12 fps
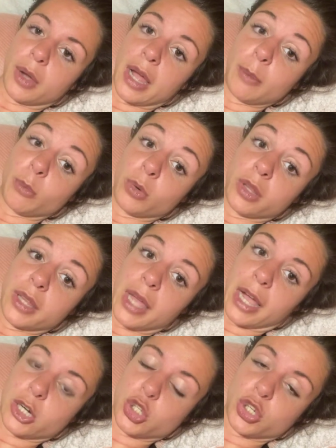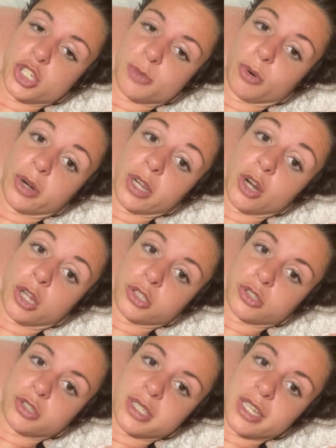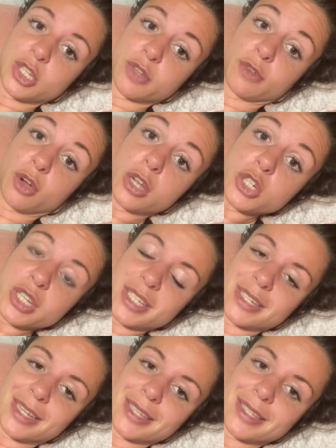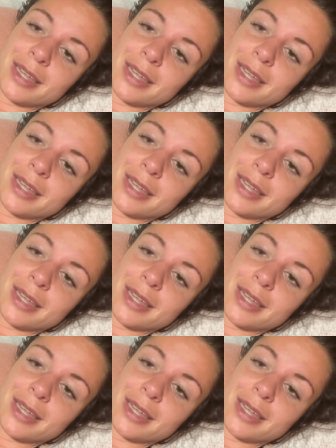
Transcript: I'm really actually exploring altered states of consciousness.